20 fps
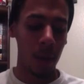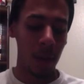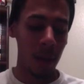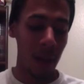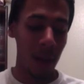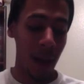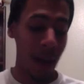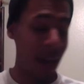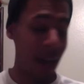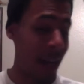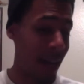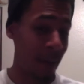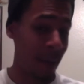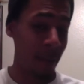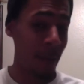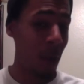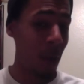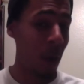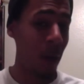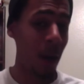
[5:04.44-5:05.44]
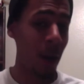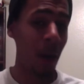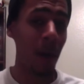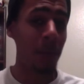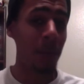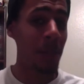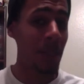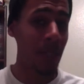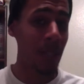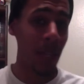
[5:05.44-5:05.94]
I am caught up
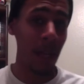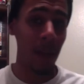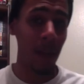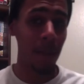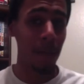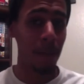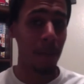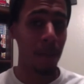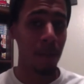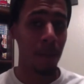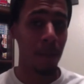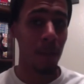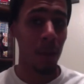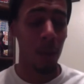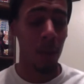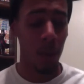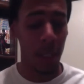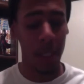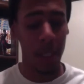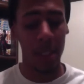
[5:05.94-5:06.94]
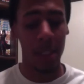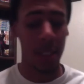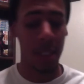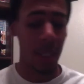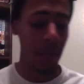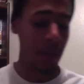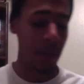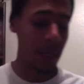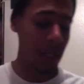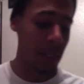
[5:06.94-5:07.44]
to date with this
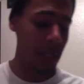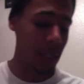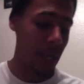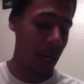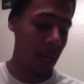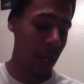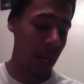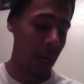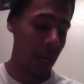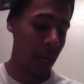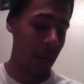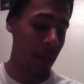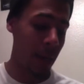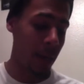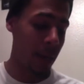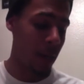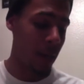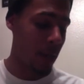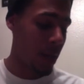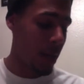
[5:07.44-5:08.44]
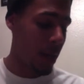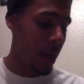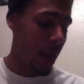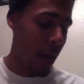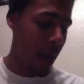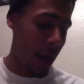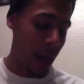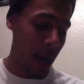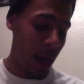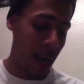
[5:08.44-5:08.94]
series, and
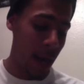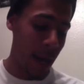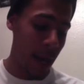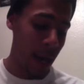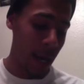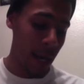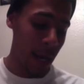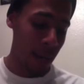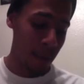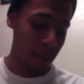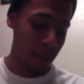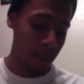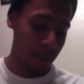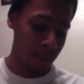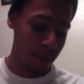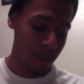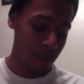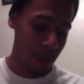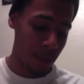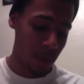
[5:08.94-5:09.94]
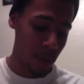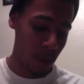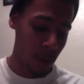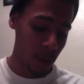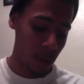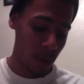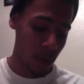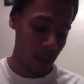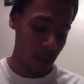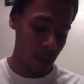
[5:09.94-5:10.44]
I'm
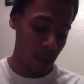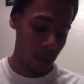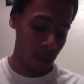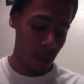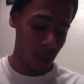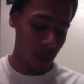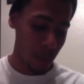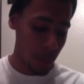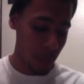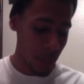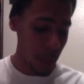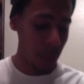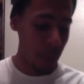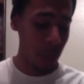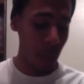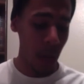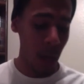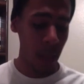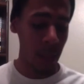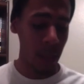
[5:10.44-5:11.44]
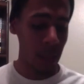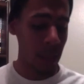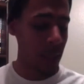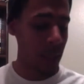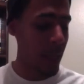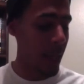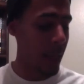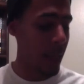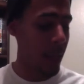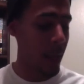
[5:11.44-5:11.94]
pretty proud to
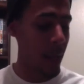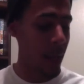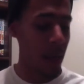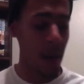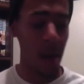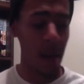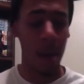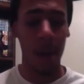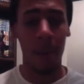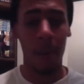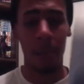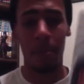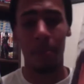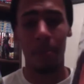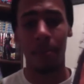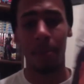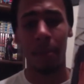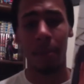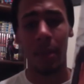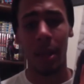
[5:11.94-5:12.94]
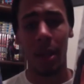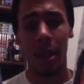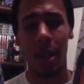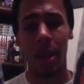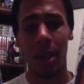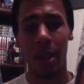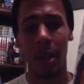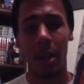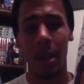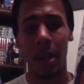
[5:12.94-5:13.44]
say that
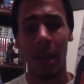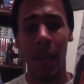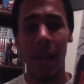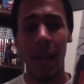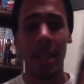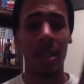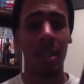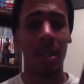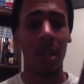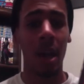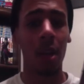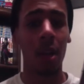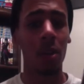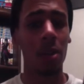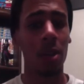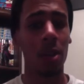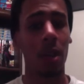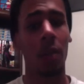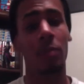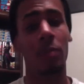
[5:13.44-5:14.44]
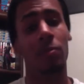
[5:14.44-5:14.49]
it's Naruto.